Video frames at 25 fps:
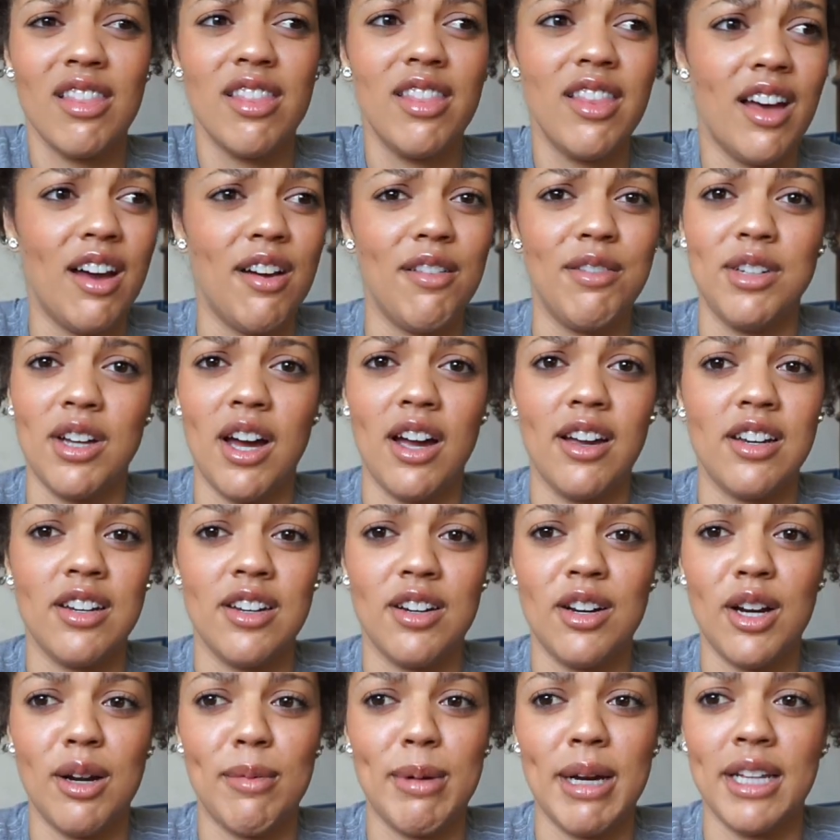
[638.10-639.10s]
love talking to
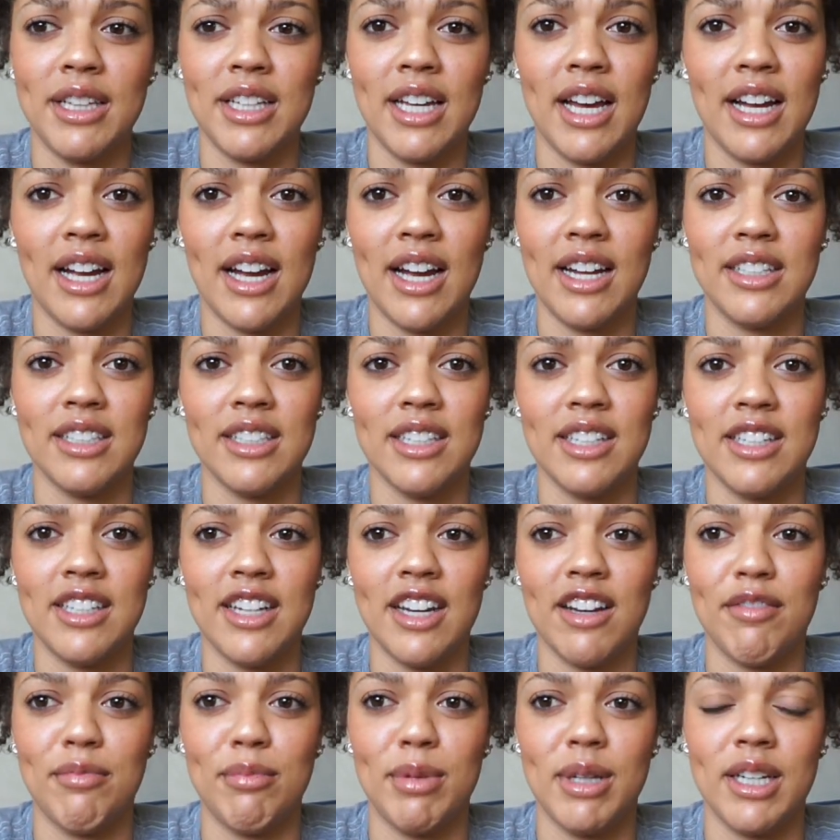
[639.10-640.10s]
her about that kind of
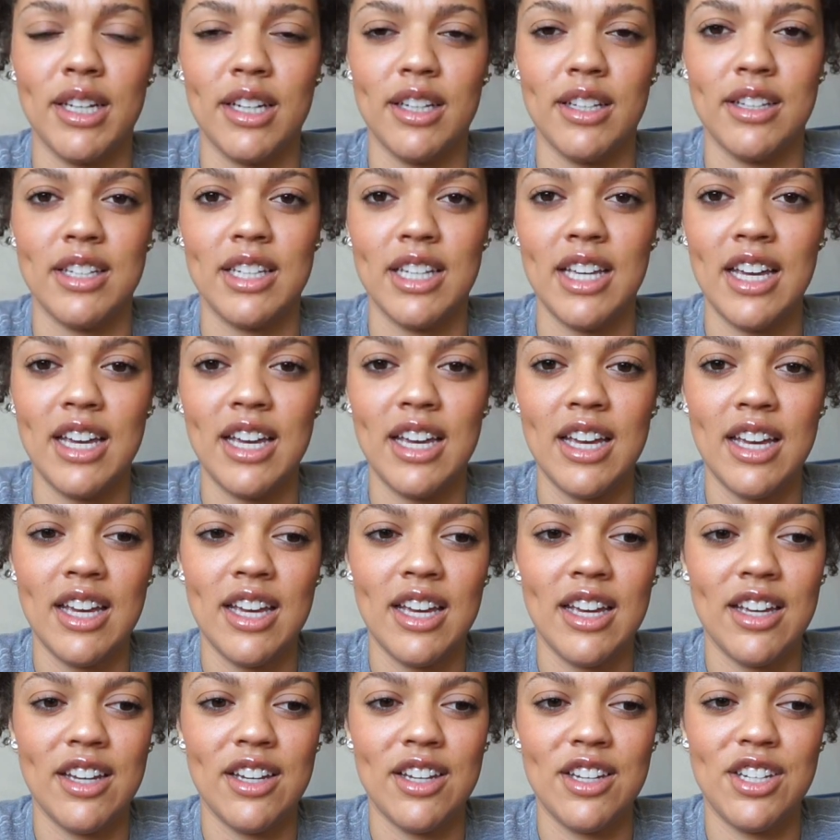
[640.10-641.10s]
stuff because
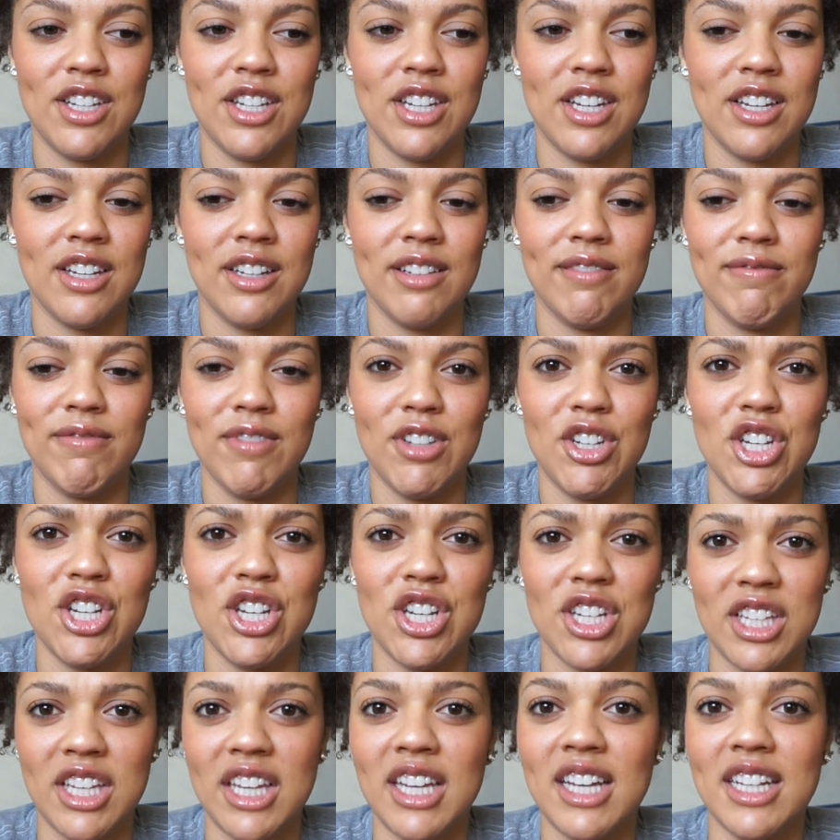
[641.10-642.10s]
she
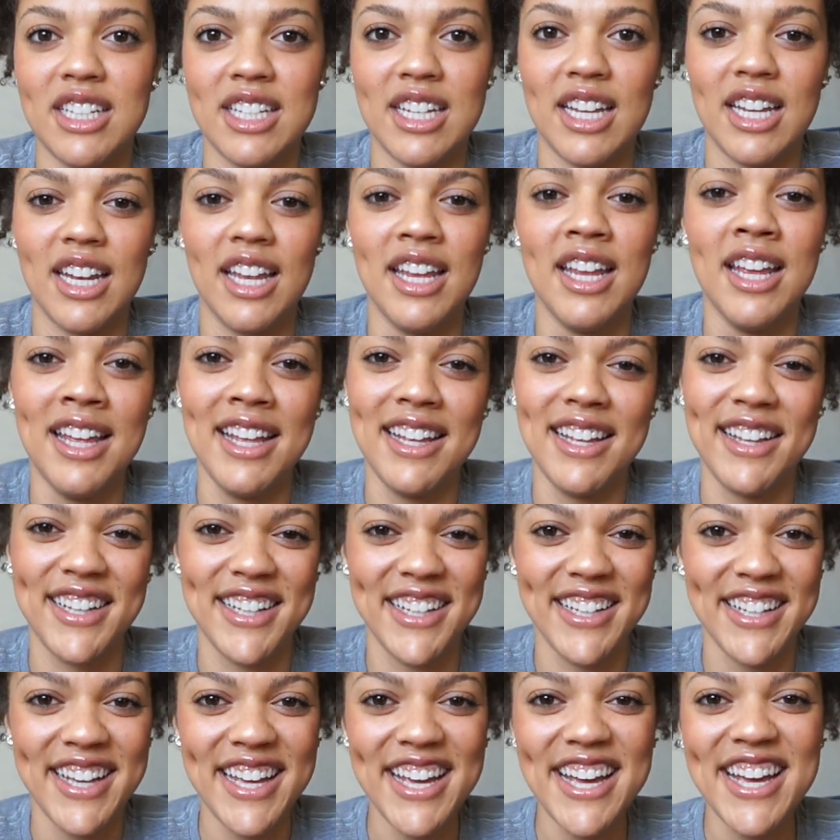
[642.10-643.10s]
just gets it.
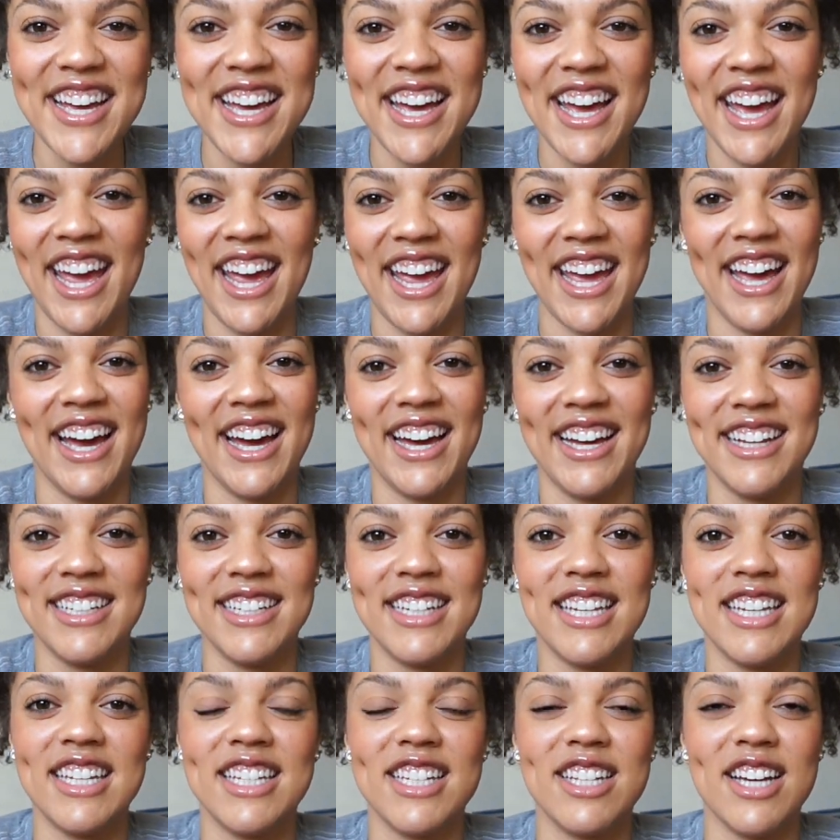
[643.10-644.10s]

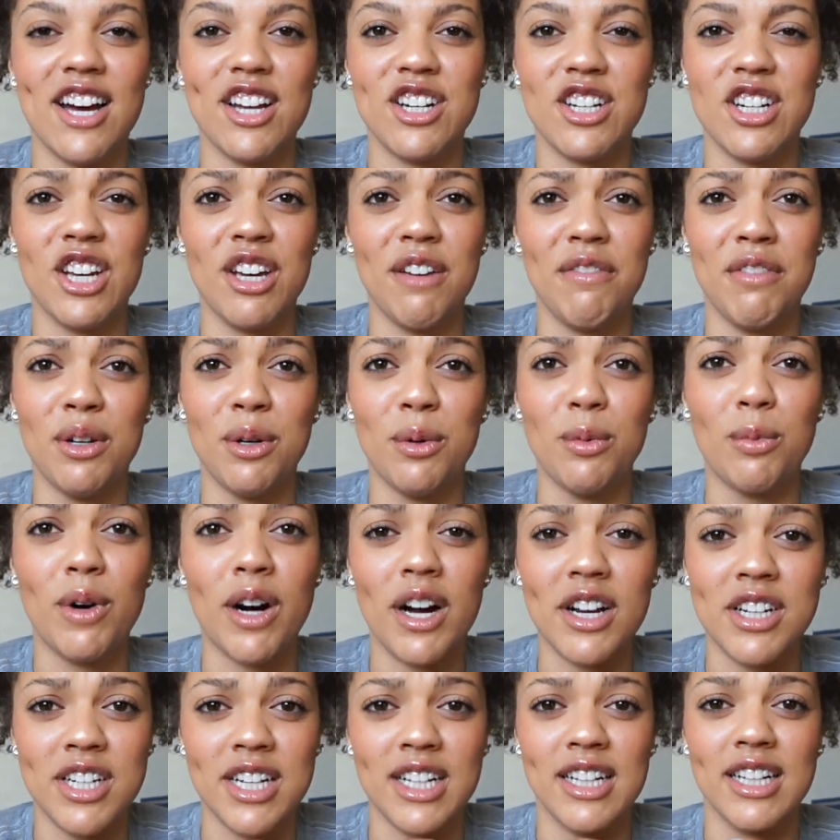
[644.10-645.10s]
And Sasha, if you're
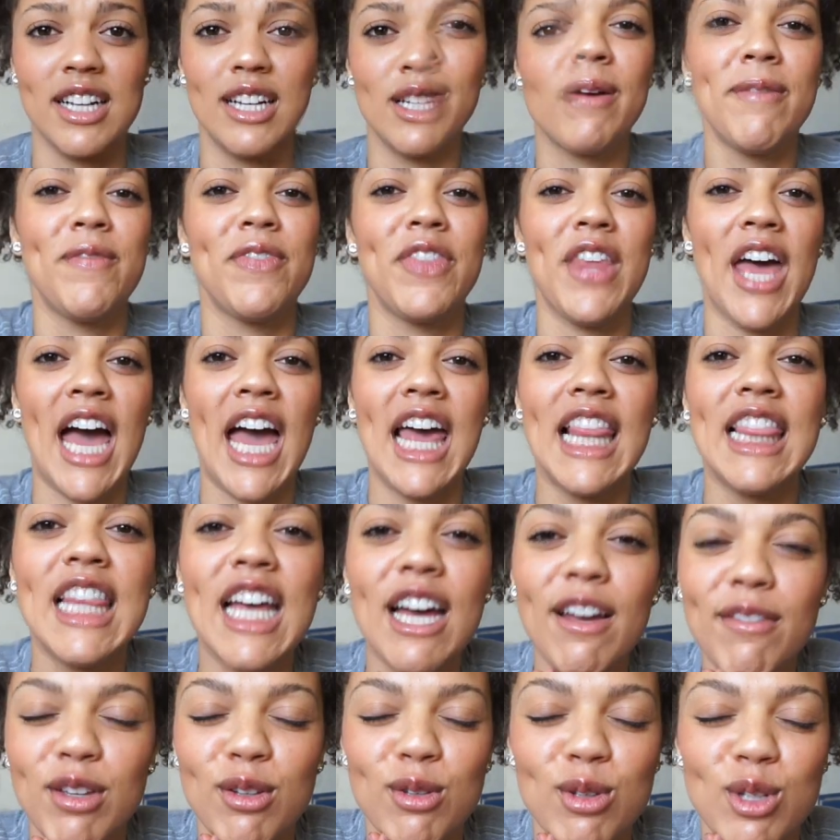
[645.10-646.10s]
watching this, I
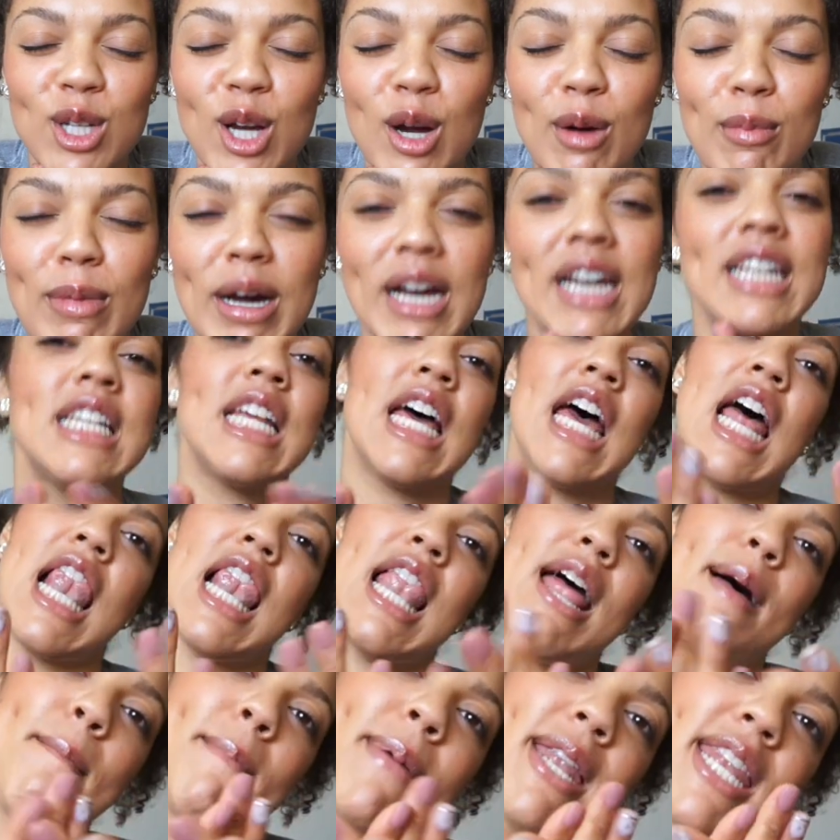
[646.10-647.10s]
love you so much. I
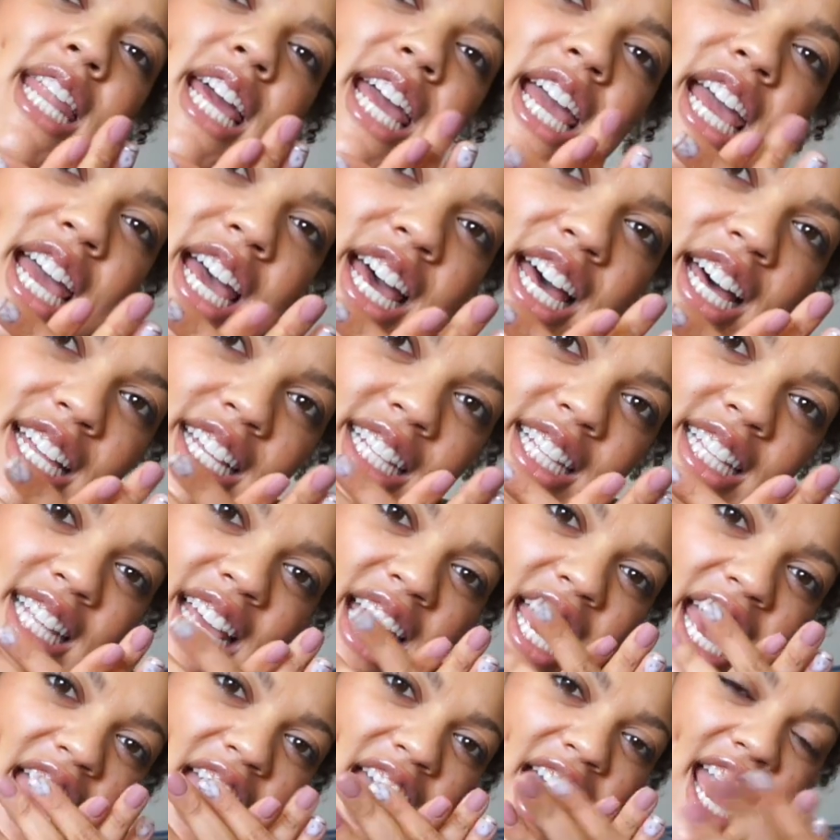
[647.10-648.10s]
love my nails,
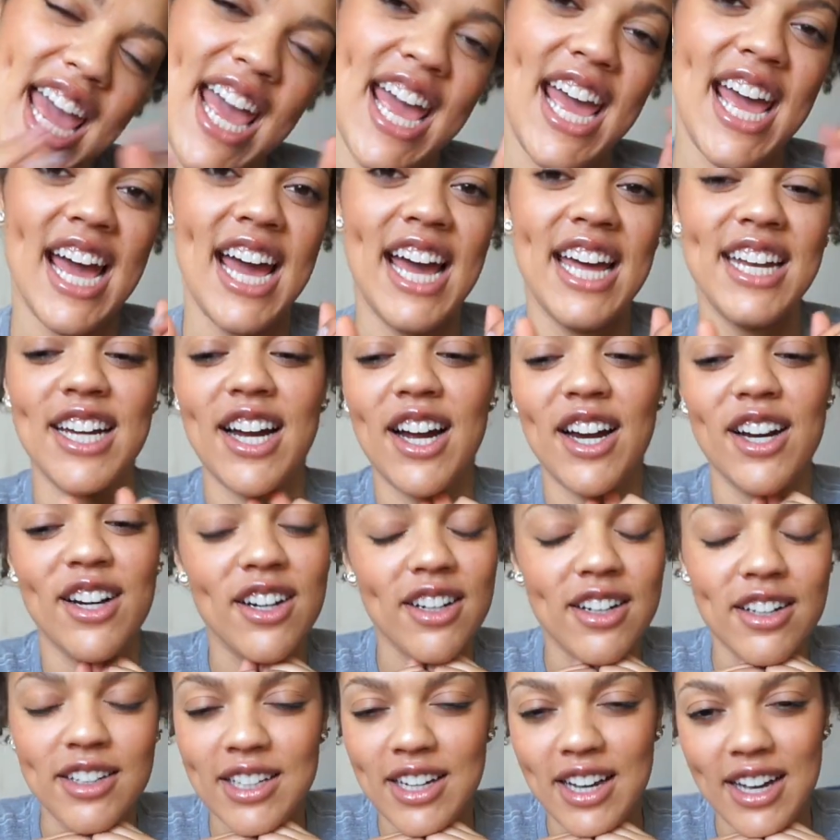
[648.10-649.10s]
and our
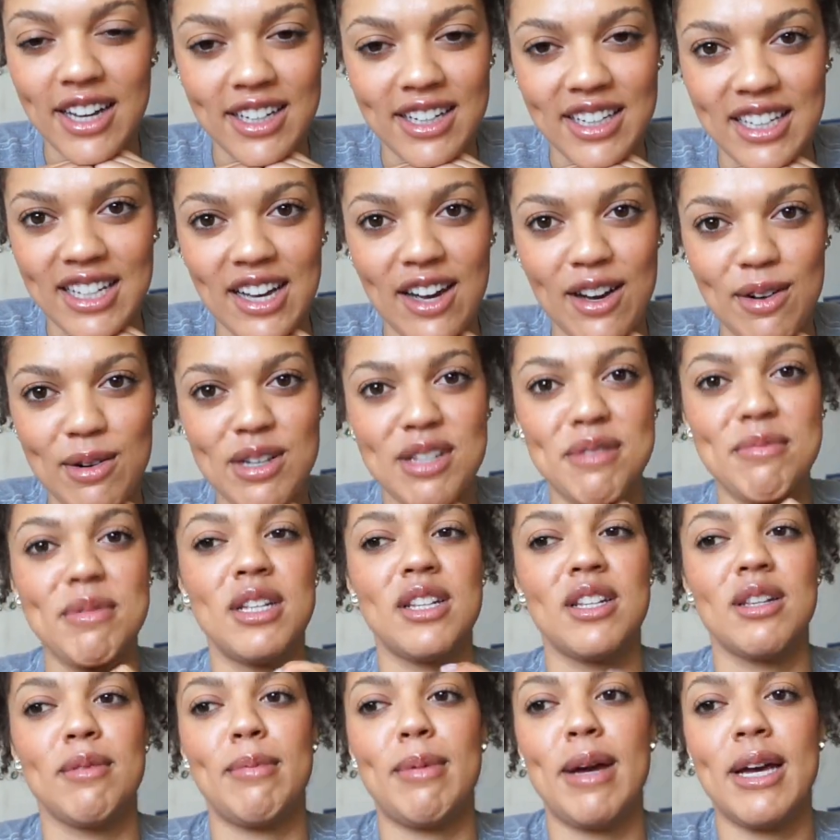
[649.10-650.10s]
girl talk always
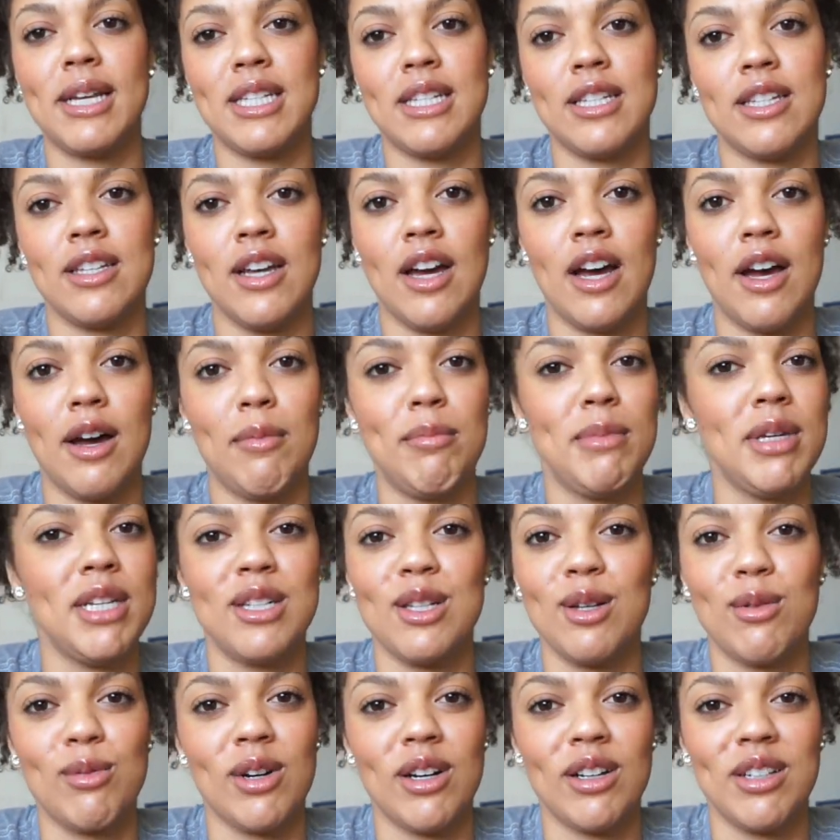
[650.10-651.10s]
means
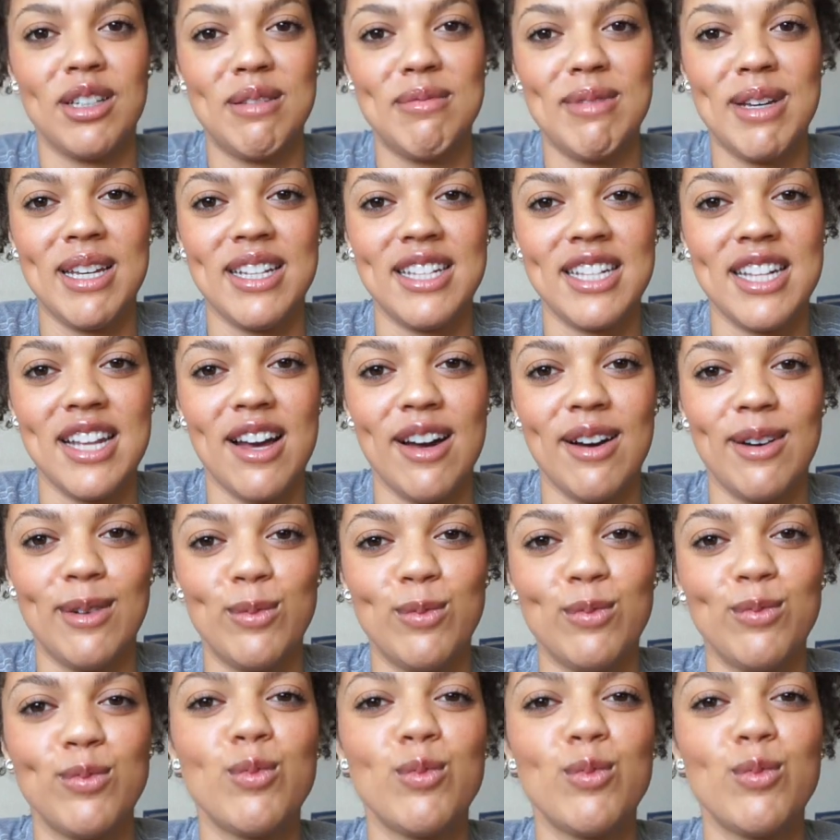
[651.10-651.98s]
the world to me. So